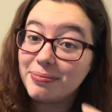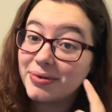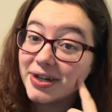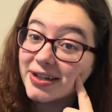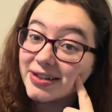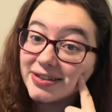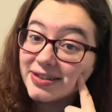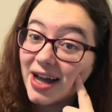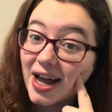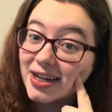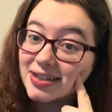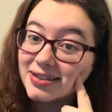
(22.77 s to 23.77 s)
but
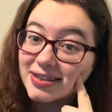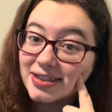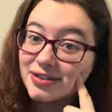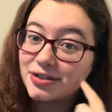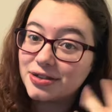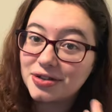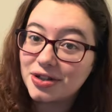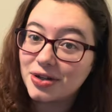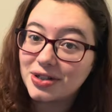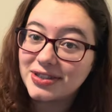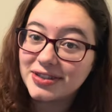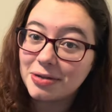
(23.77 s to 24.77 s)
I didn't go
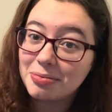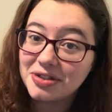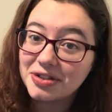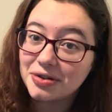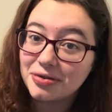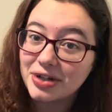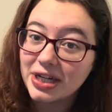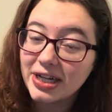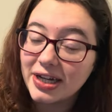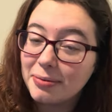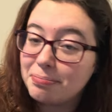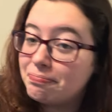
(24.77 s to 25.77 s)
to sleep until 3
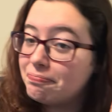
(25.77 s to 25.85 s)
a.m.,